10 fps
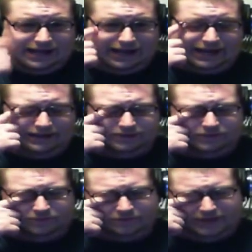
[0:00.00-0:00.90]
And
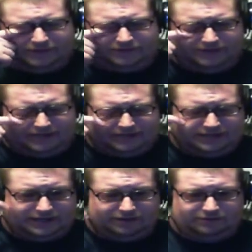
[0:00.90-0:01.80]
rather than
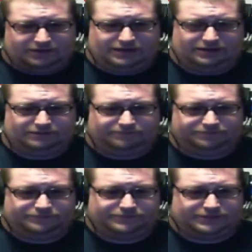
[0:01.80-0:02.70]

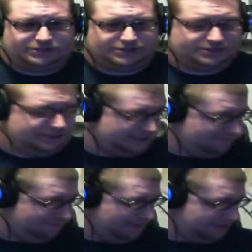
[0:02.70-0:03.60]
just
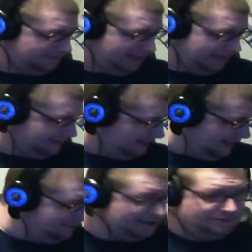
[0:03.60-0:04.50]
dismiss me,
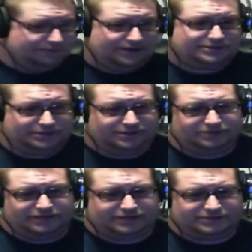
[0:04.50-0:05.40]
I'm going to read to you
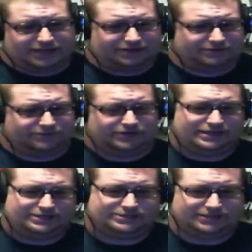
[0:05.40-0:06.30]
exactly what
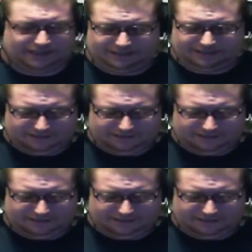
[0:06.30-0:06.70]
he said